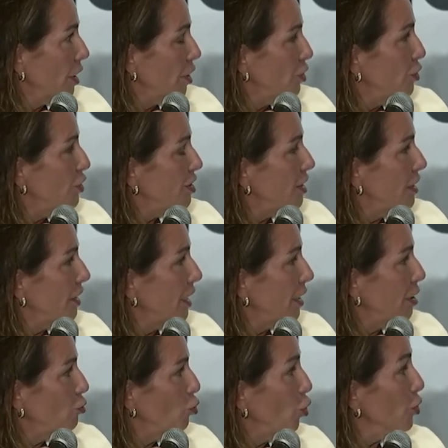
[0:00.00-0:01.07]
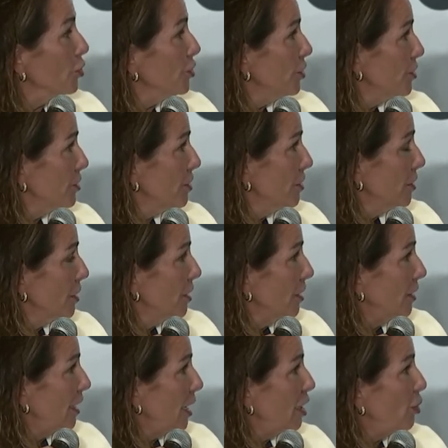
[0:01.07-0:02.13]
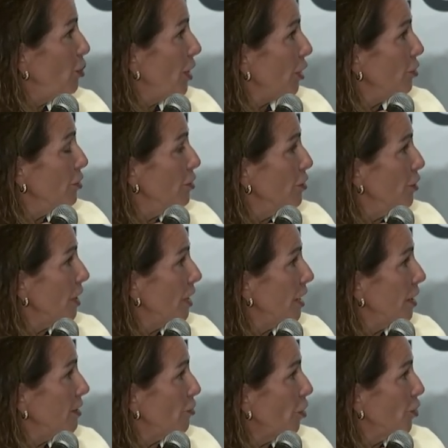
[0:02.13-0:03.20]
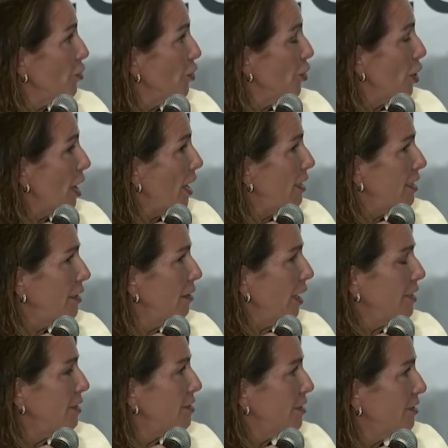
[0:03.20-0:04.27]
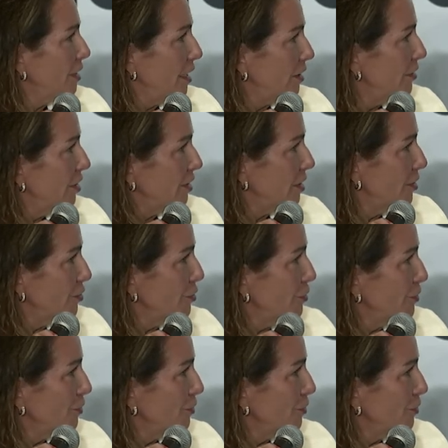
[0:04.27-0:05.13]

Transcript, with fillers: Do you see it getting worse, getting better, and are there any lights at the end of the tunnel?